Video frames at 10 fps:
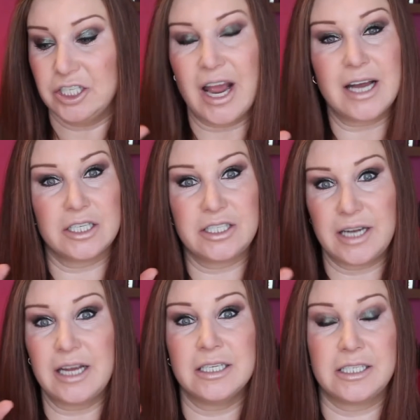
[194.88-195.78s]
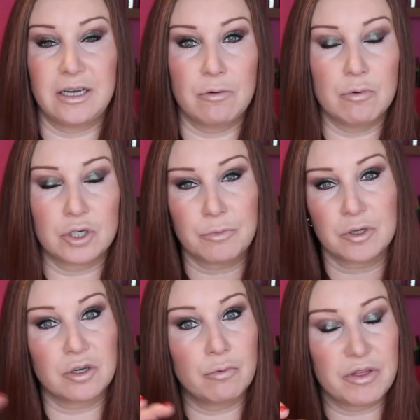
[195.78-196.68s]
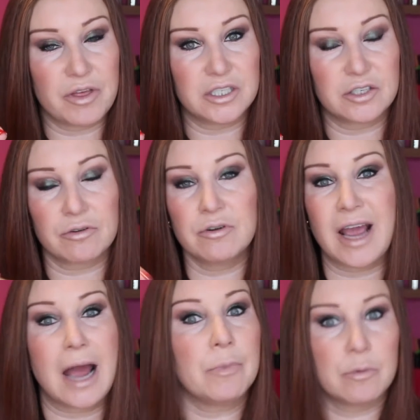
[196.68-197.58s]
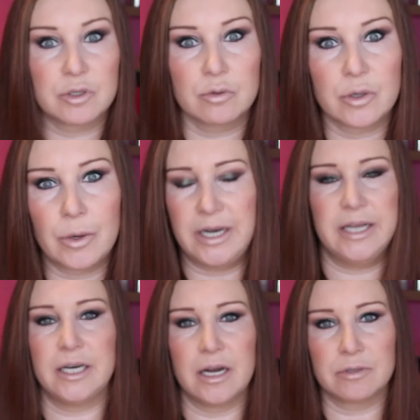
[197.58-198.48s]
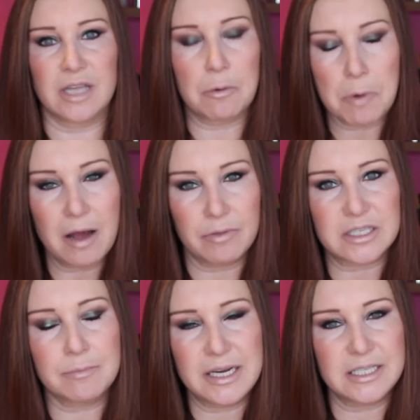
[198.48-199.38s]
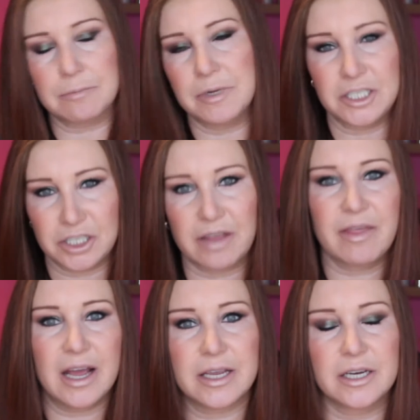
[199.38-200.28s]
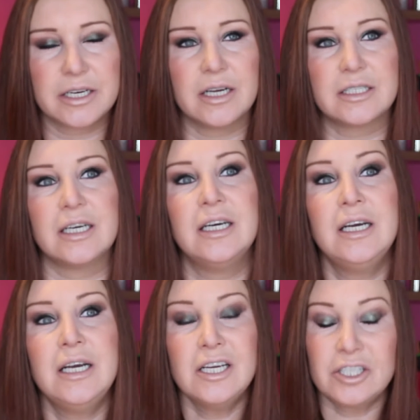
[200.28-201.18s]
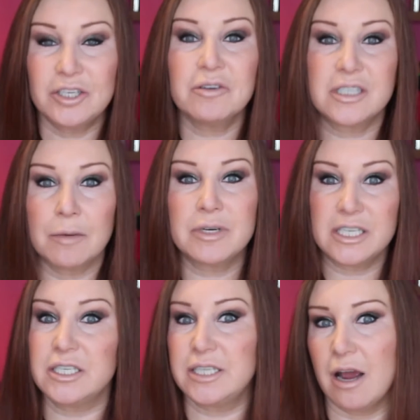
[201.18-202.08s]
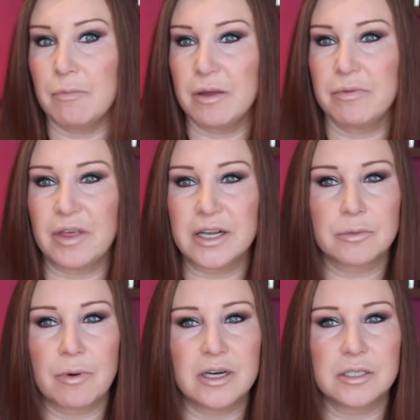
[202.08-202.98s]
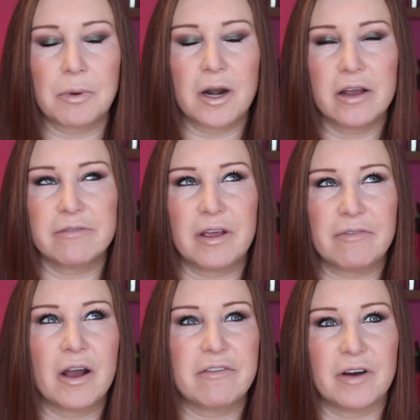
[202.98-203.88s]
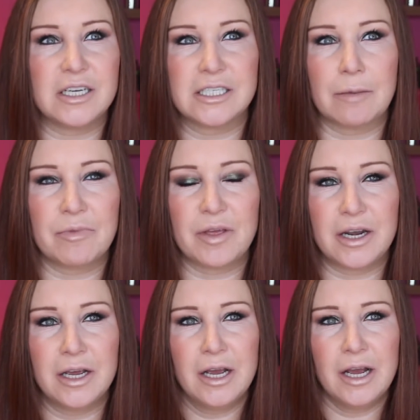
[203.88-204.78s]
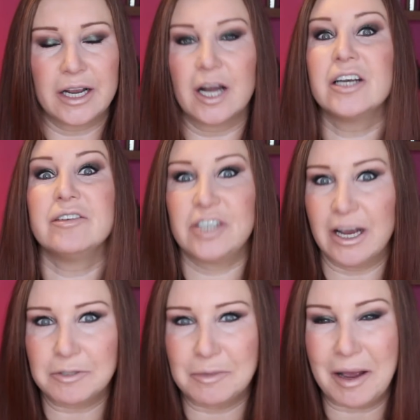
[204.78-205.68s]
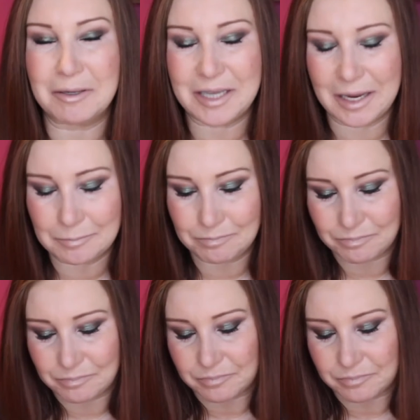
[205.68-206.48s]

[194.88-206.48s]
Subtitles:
she had a stainless steel water bottle with a screw cap that was also a lid, and I was like, wow, that's amazing, where did you get that, yada yada. She's not somebody to tell me of things, whereas when if I find something, I kind of shout about it.